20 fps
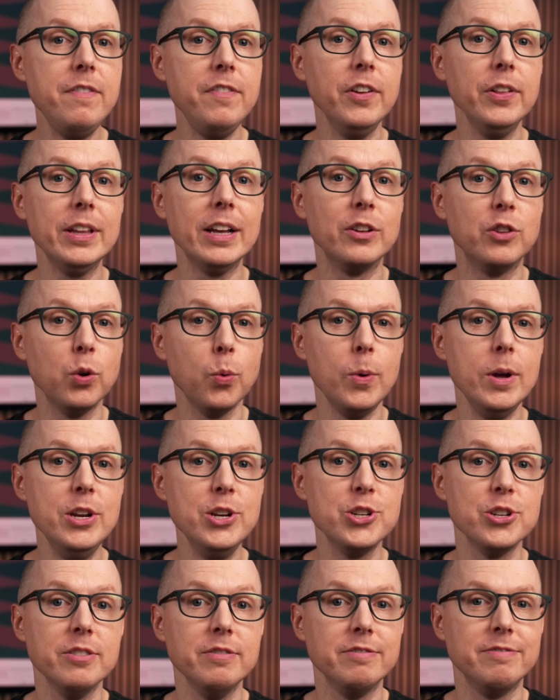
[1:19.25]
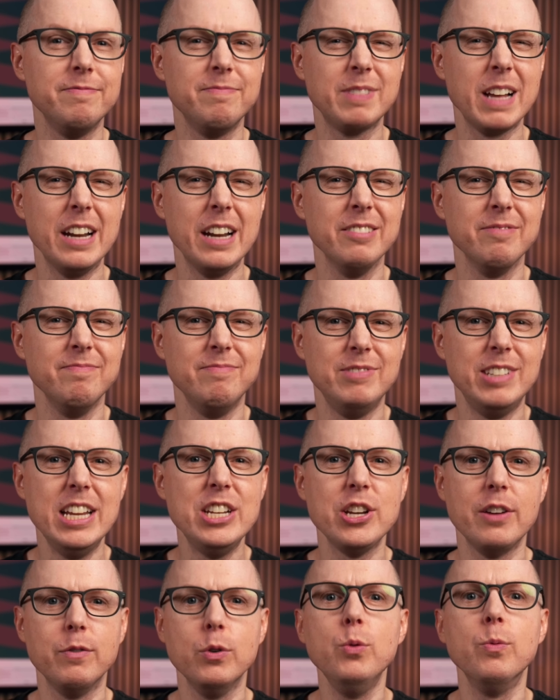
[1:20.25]
be feeling a twinge of kind of
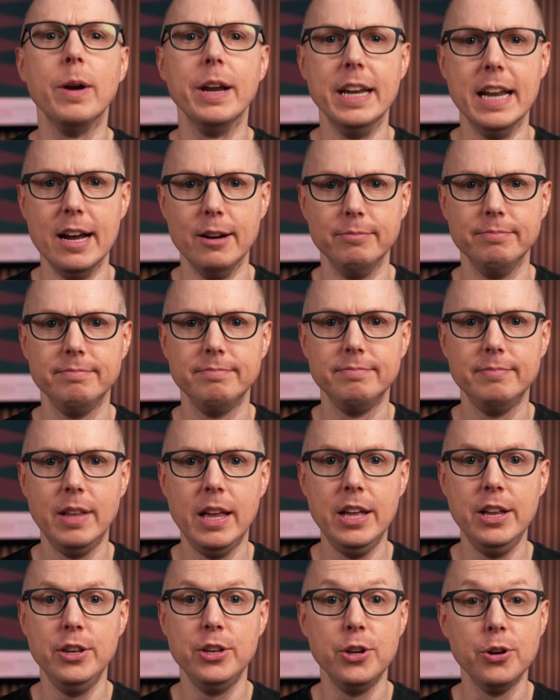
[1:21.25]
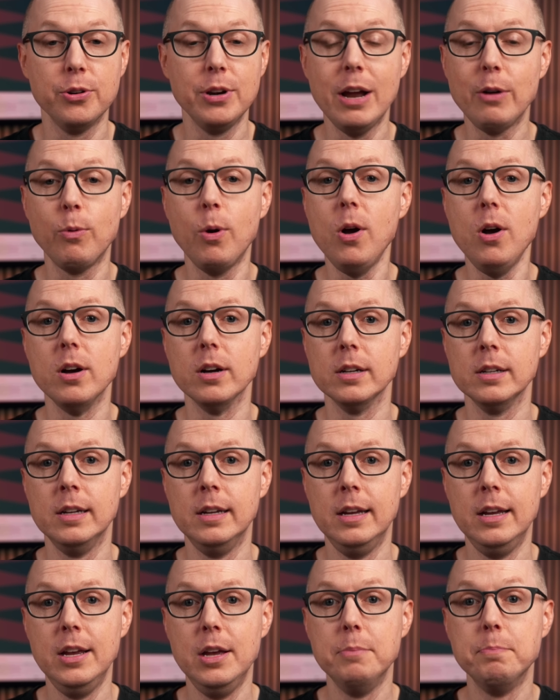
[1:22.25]
deja vu right now. And you're not wrong.
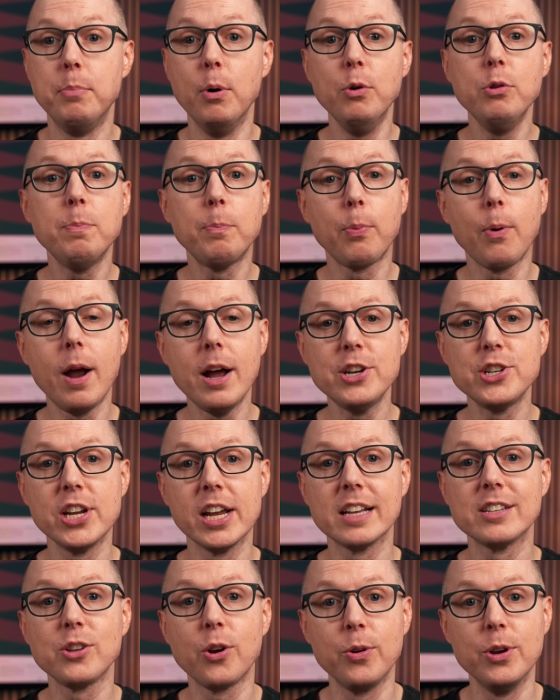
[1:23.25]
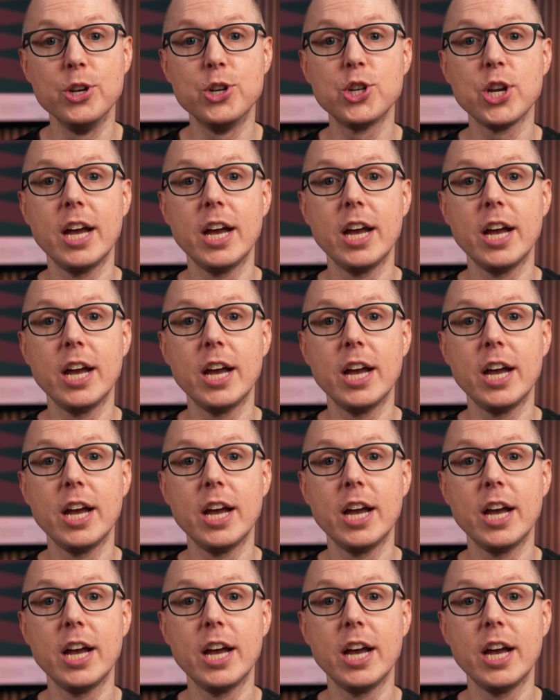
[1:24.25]
Both projects are in